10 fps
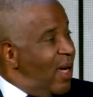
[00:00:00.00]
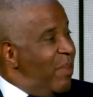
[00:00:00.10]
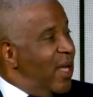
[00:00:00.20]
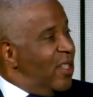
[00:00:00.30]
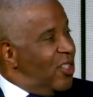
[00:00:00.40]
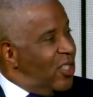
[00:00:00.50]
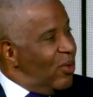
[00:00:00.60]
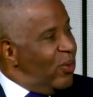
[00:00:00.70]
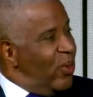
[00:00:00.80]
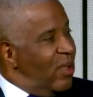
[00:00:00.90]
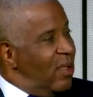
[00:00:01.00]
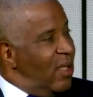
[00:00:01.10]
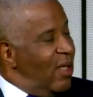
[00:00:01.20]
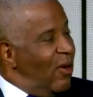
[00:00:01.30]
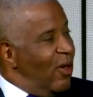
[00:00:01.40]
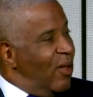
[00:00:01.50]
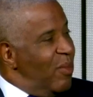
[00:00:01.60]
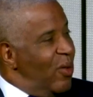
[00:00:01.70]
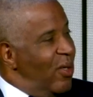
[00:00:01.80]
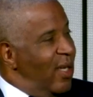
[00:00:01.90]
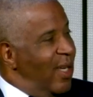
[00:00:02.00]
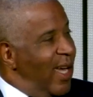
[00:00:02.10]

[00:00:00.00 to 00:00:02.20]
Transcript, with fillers: about the children in our community.